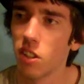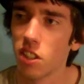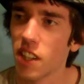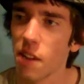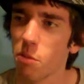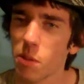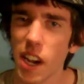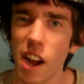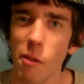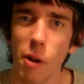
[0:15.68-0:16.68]
this game's been
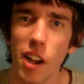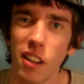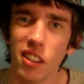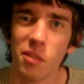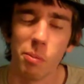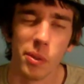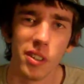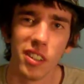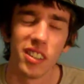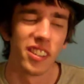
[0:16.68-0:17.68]
out a while,
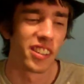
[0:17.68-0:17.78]
but